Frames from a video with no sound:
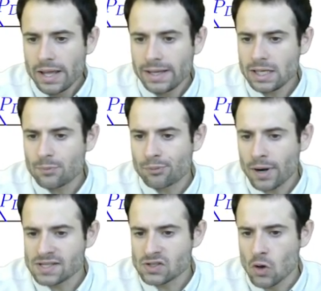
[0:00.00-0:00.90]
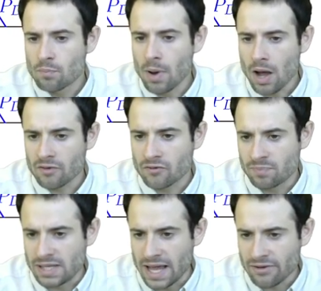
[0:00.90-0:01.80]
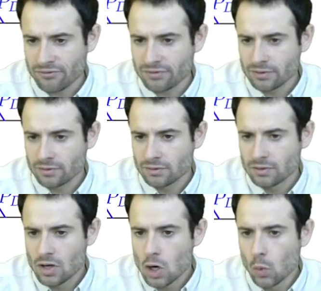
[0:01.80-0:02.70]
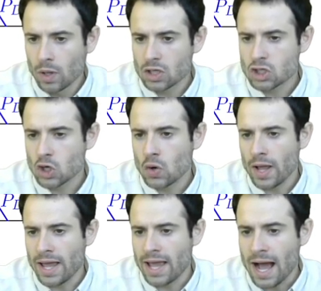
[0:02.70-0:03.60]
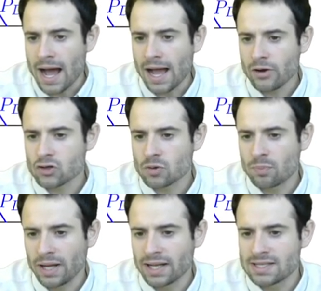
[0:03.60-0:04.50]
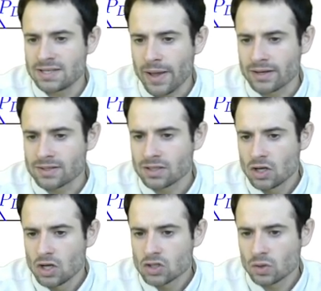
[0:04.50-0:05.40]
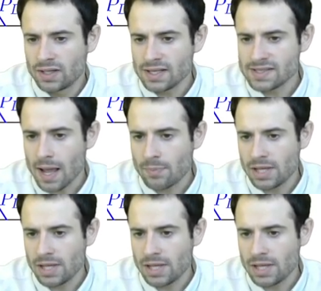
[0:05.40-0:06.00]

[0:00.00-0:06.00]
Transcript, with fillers: any price above PF will show a higher supply than demand. So this gap